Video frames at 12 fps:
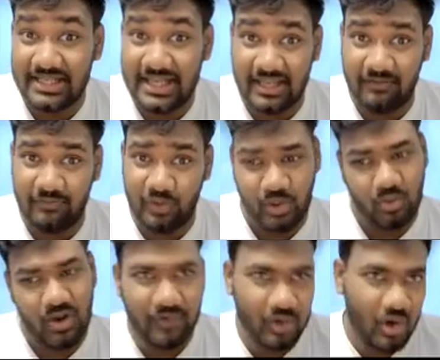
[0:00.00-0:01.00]
they give you,
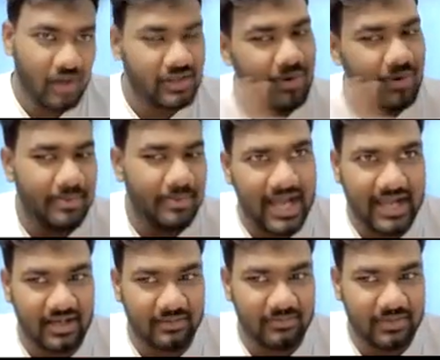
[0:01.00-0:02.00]
you have to draw the proper
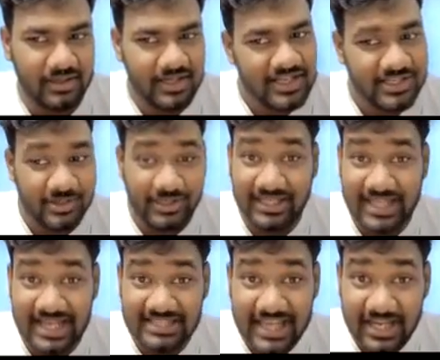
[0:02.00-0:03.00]
diagram. So here
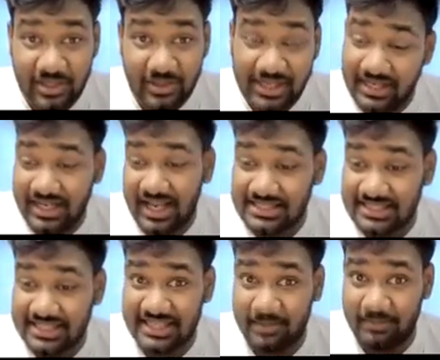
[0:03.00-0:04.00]
they are saying no
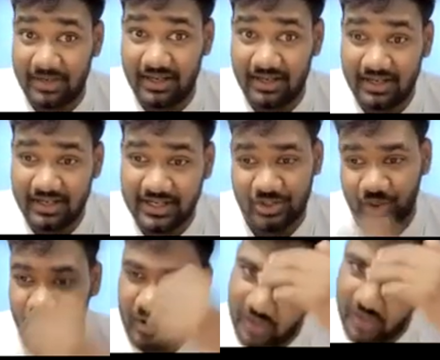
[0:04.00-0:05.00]
inelastic supply. So
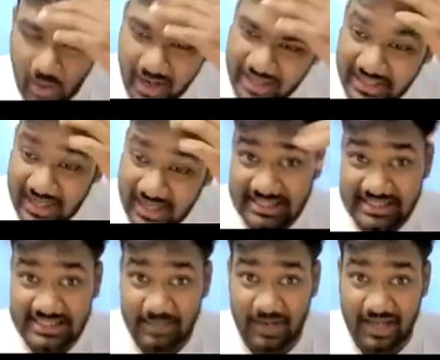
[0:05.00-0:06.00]
you have to draw
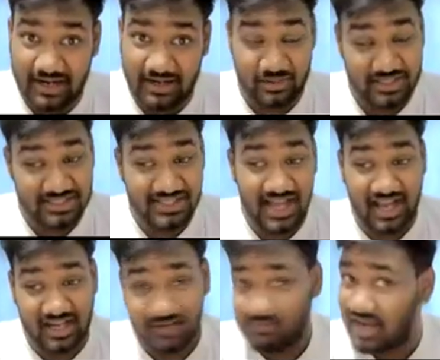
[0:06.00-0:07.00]
inelastic supply. Now this
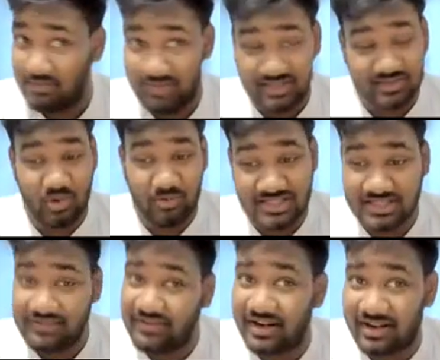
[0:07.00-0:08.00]
diagram can be so much
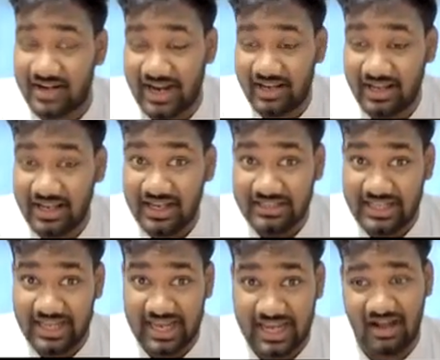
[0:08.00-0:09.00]
different, right?
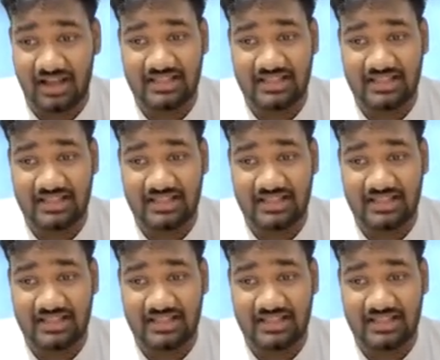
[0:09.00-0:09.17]
They can